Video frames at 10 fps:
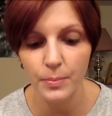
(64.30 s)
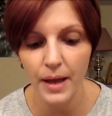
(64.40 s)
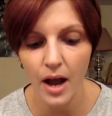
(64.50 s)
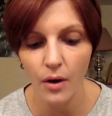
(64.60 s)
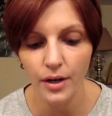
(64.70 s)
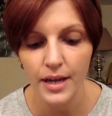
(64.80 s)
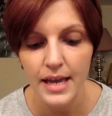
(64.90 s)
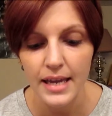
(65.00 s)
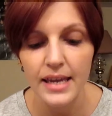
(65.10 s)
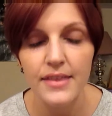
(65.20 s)
power,
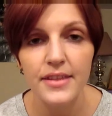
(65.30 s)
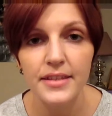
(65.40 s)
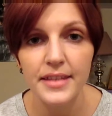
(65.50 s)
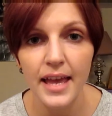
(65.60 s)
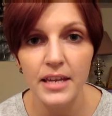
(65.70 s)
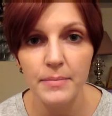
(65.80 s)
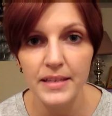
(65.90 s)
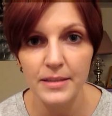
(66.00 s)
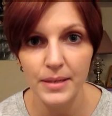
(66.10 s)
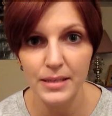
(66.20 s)
Ethan's
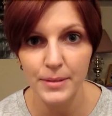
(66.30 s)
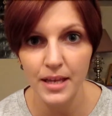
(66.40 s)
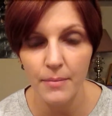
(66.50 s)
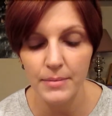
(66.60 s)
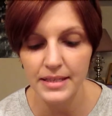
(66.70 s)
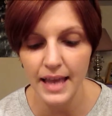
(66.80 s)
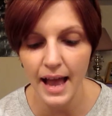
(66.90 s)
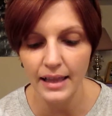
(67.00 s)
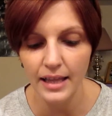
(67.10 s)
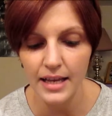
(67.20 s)
enemies must become his
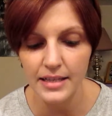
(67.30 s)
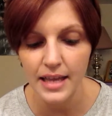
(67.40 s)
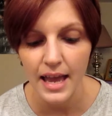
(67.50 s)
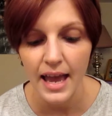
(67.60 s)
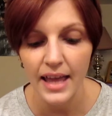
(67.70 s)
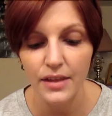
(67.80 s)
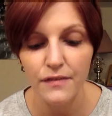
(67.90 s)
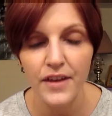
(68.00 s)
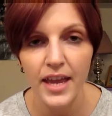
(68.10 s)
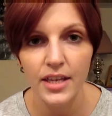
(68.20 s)
allies, and the
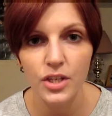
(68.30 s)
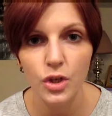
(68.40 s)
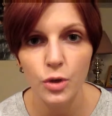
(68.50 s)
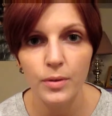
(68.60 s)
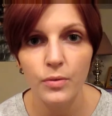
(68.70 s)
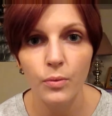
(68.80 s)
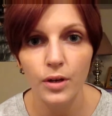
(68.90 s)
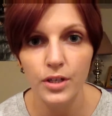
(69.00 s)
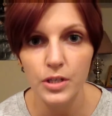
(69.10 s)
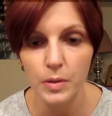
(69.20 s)
Fae and human
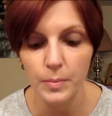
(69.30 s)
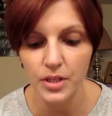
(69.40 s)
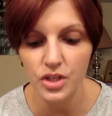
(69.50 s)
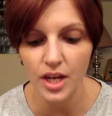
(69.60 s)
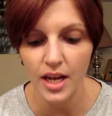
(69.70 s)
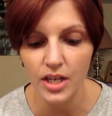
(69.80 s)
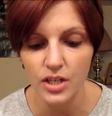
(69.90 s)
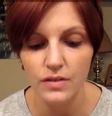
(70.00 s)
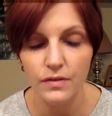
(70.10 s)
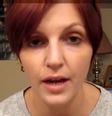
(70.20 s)
worlds will be
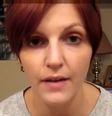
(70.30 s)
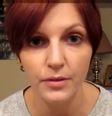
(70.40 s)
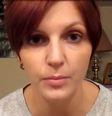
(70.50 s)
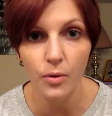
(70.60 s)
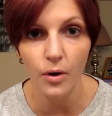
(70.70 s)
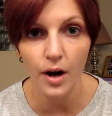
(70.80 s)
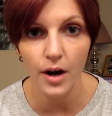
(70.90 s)
changed forevermore.